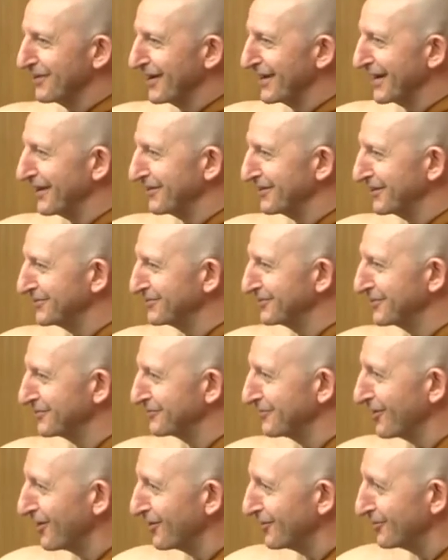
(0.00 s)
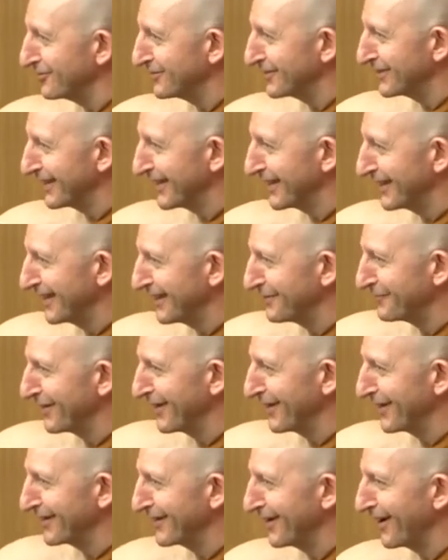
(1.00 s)
run out into the road and get hit
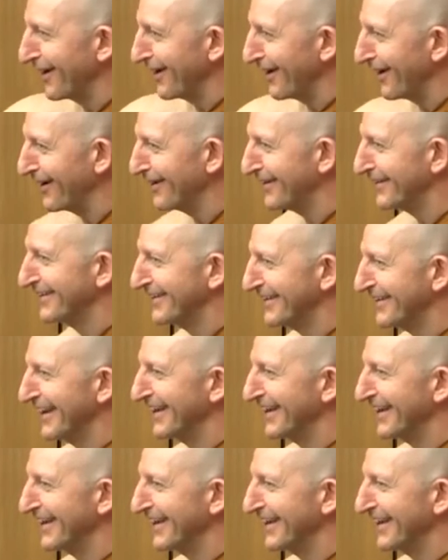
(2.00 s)
by a car,